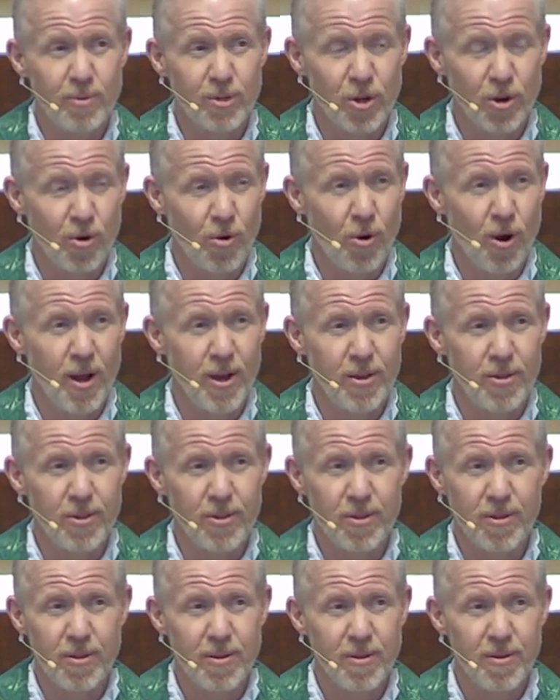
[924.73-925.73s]
to Christ,
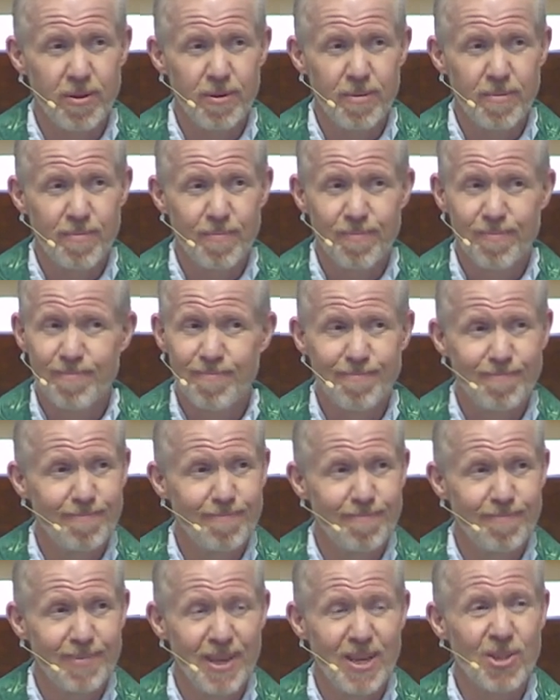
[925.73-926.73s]

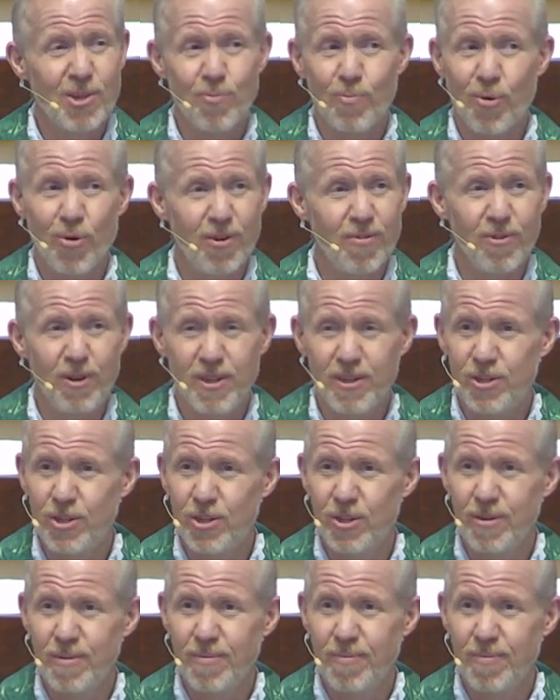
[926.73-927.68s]
it's a privilege.